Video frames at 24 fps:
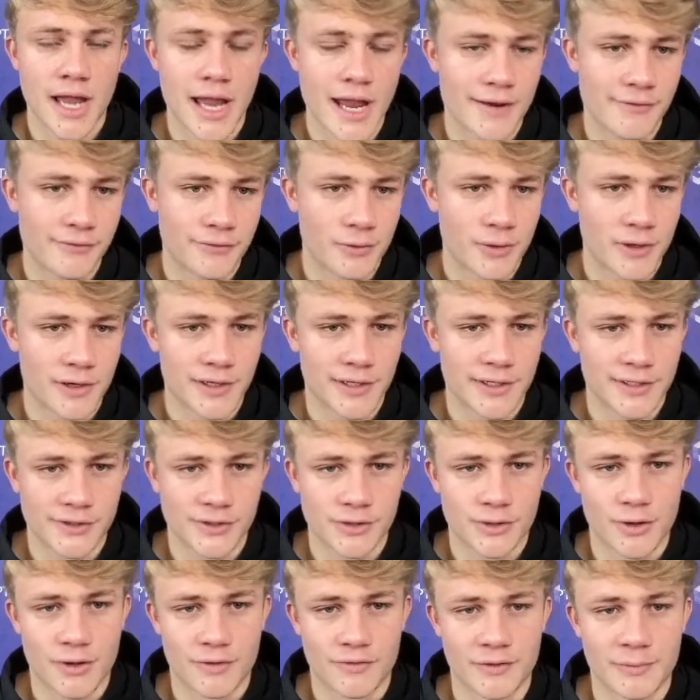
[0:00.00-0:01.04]
Hey everyone, it is
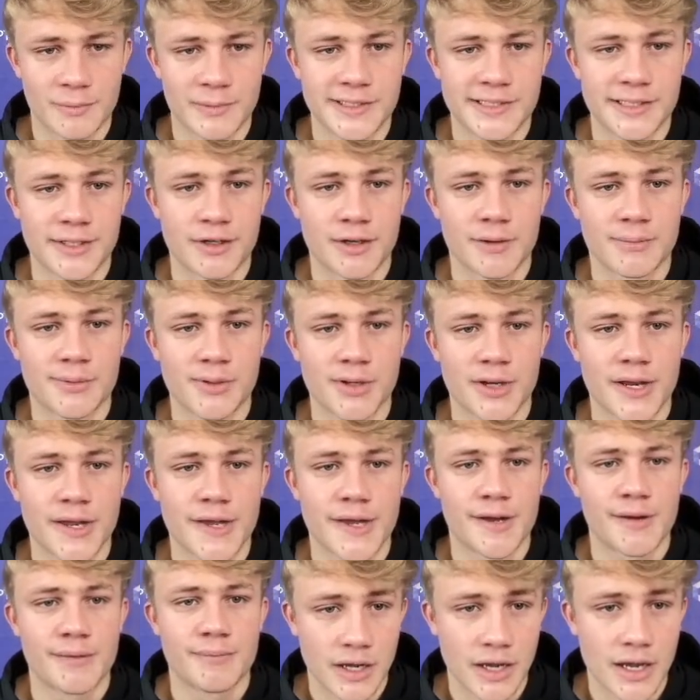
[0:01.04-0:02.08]
Carl from Easy Crypto
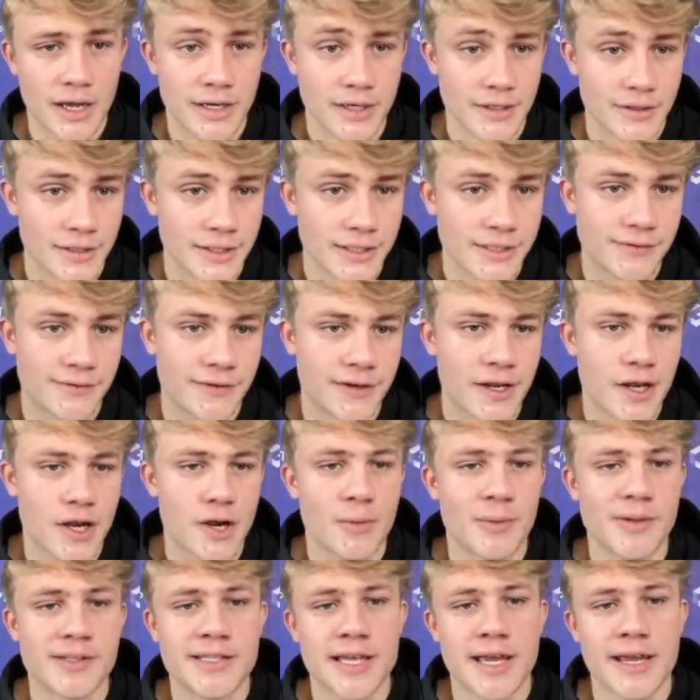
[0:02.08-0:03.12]
here, and in this
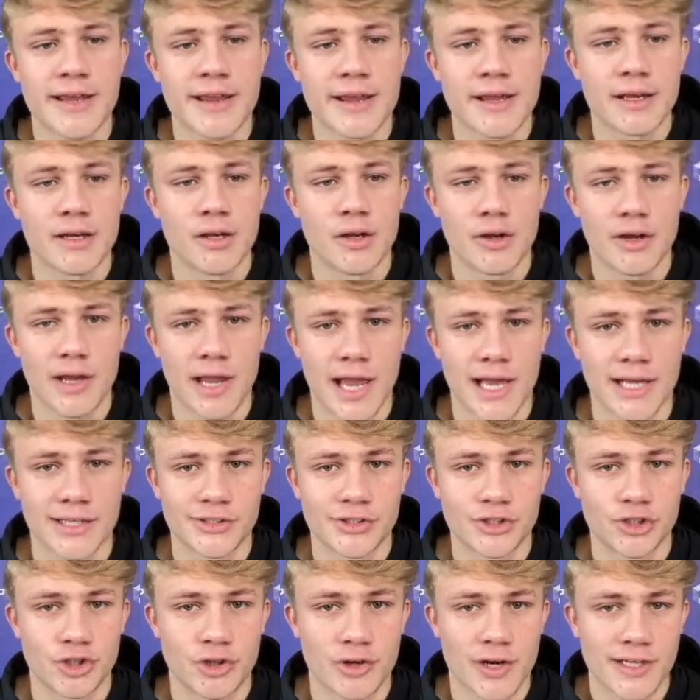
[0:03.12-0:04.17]
video we're taking a look
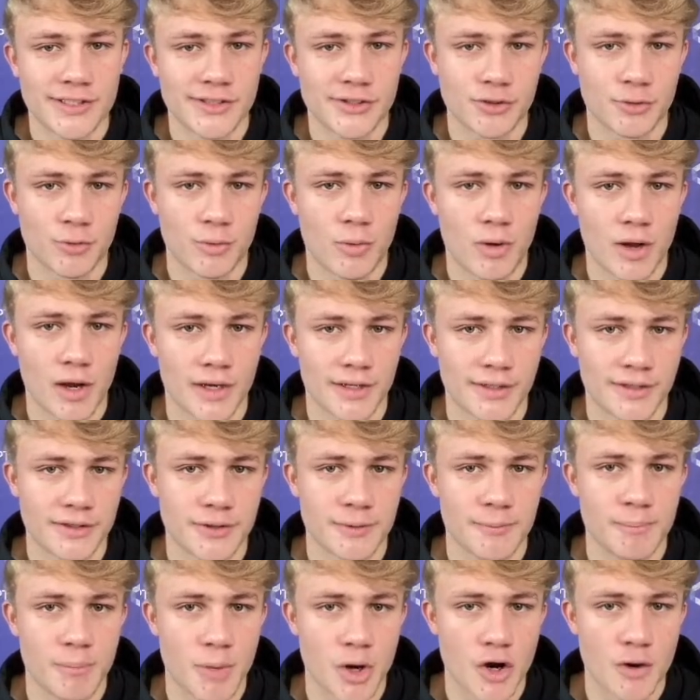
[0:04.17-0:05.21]
at Trust Wallet
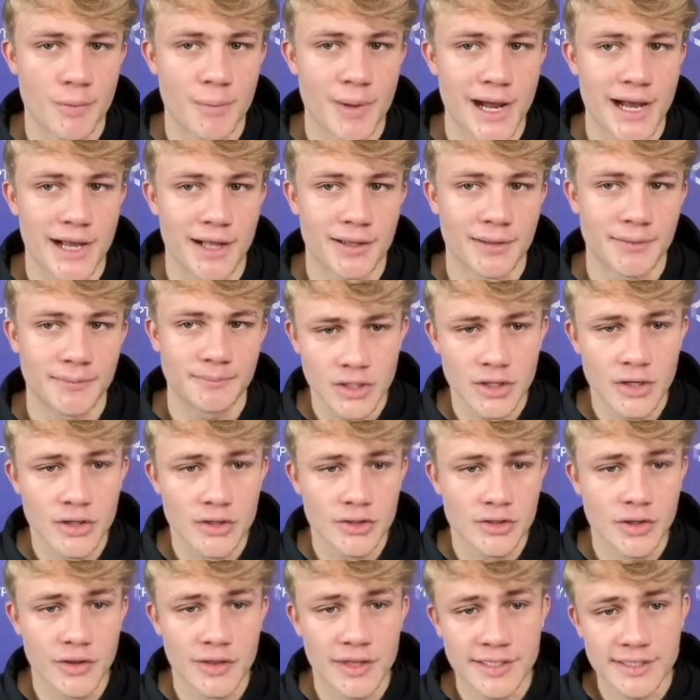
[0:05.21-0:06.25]
Mobile.
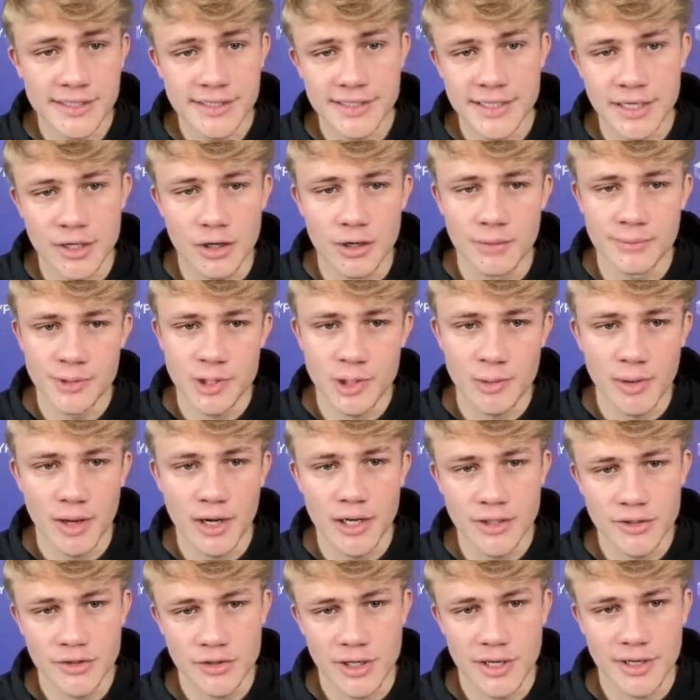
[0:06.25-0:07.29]
So this is a crypto
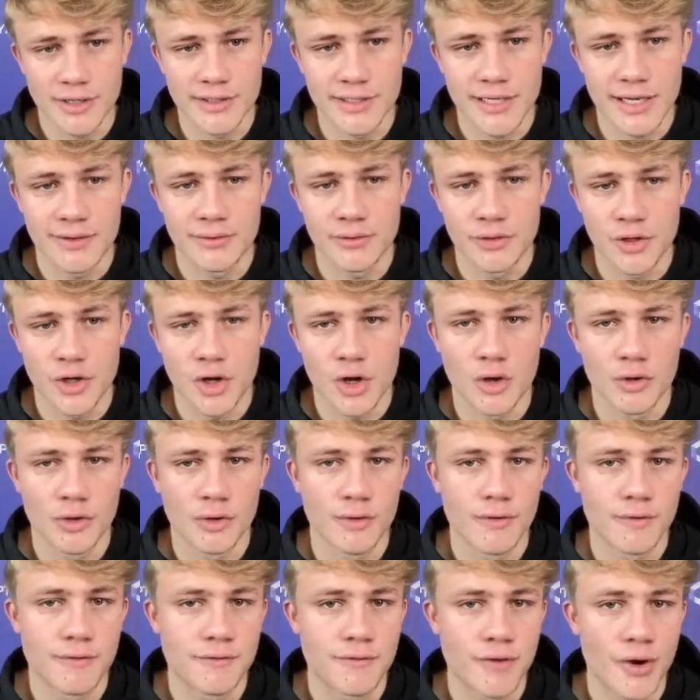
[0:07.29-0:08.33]
wallet you can download on
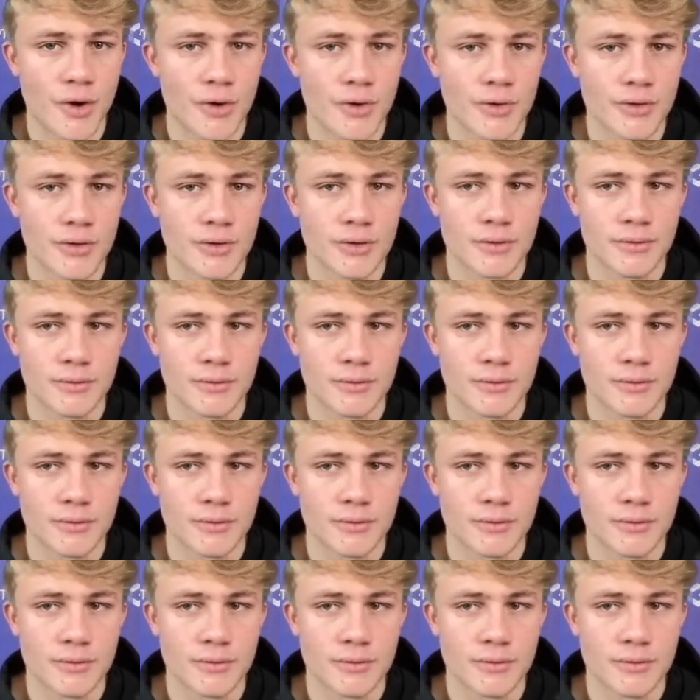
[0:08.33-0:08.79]
your phone,